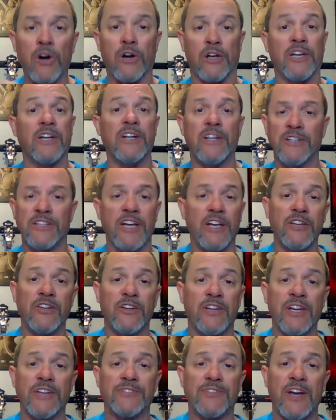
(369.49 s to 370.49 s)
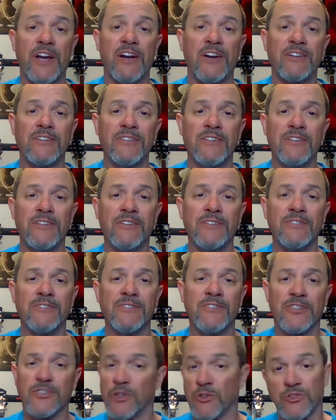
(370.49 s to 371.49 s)
And until you get there,
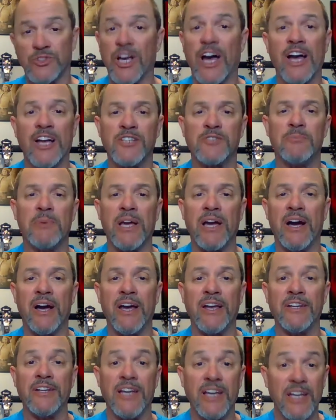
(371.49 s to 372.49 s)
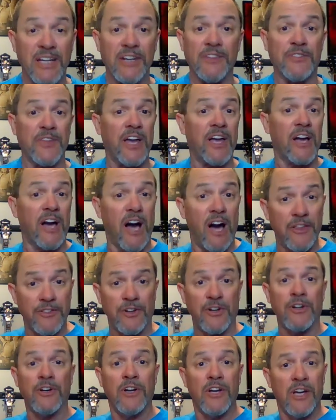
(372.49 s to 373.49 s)
there's no science behind anything
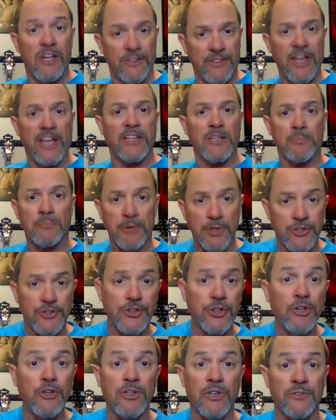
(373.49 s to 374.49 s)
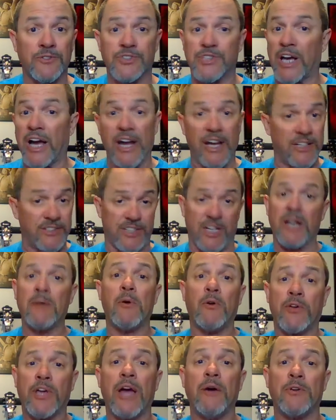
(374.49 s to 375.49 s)
other than the pursuit of science. And I'm
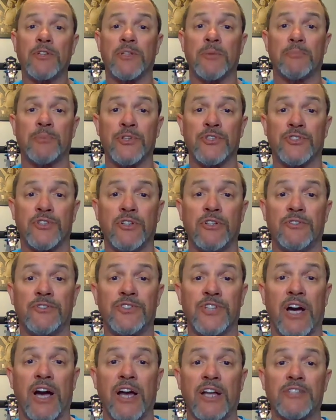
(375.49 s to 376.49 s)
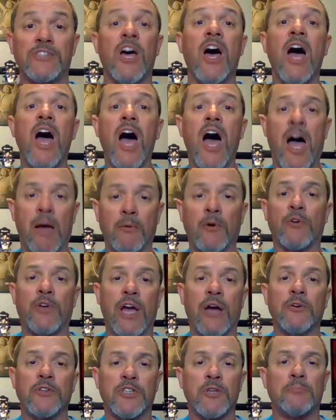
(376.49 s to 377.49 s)
okay with the pursuit of science. I'm okay
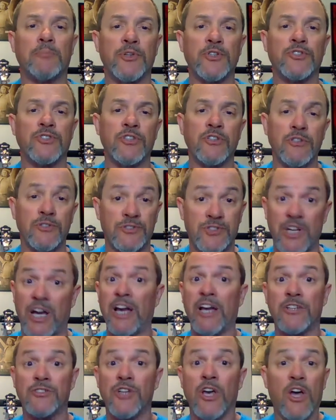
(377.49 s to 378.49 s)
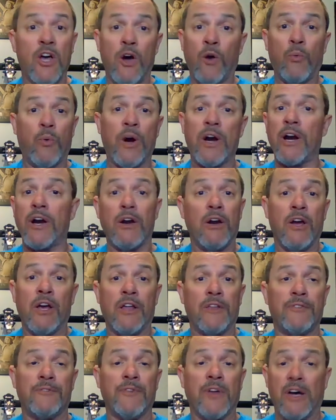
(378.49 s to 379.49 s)
with the pursuit of science where
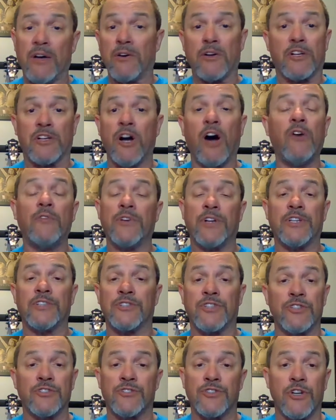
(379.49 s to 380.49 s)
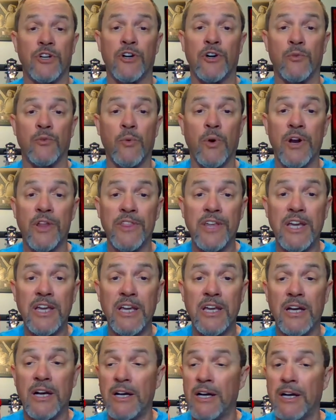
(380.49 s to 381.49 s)
COVID is concerned, where the
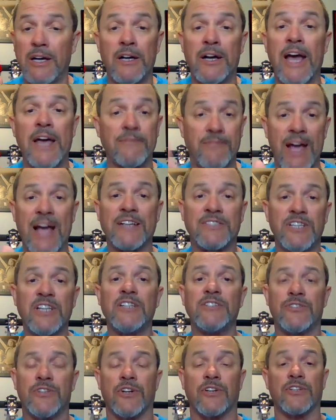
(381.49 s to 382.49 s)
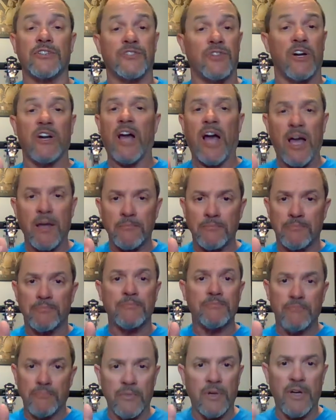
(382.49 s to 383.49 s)
uh, vaccines are concerned. I'm,
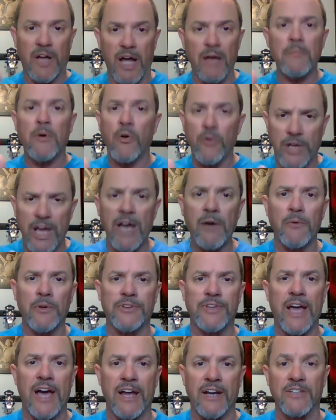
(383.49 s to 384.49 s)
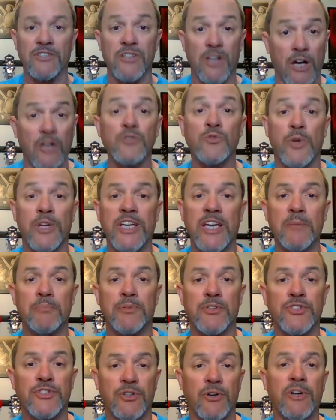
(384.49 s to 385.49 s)
I'm okay with that as long as we keep
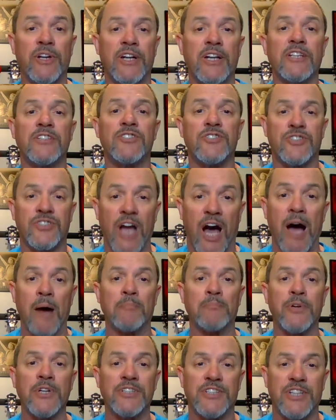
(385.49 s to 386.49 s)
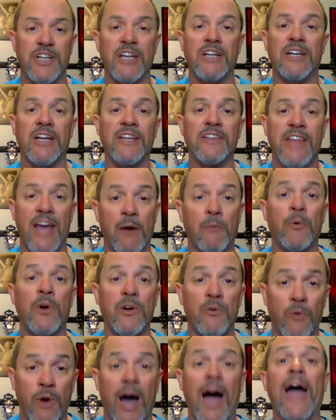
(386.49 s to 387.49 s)
pursuing it and stop pretending that we're
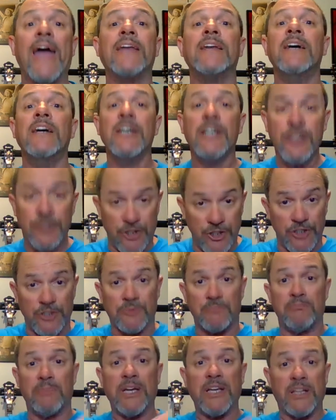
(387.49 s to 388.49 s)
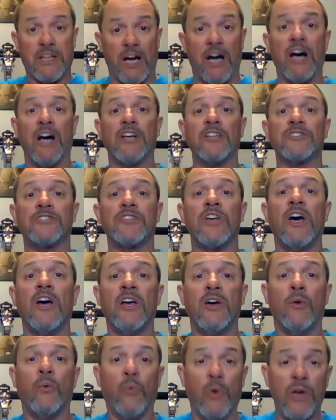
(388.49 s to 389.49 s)
right just because
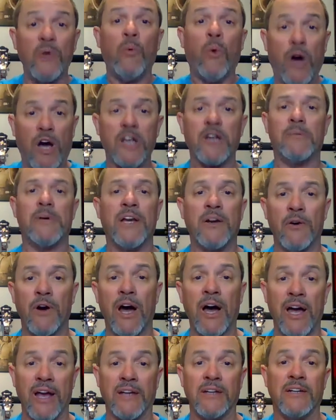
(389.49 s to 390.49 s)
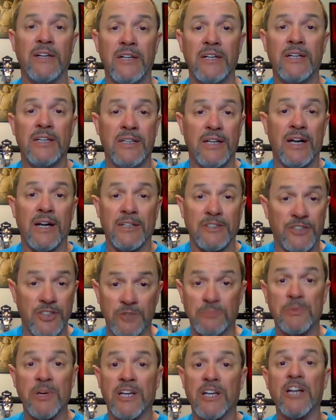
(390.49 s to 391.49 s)
we want to be right. Uh, just
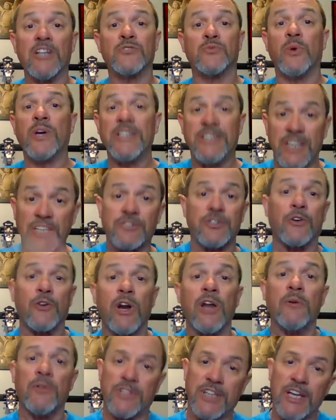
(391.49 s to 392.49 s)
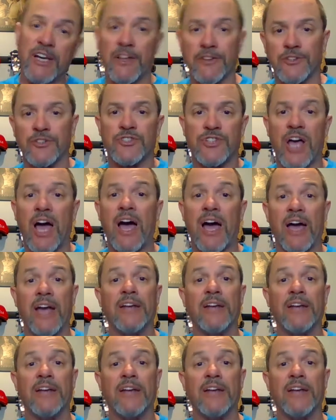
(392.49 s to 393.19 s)
because we disagree with the other side.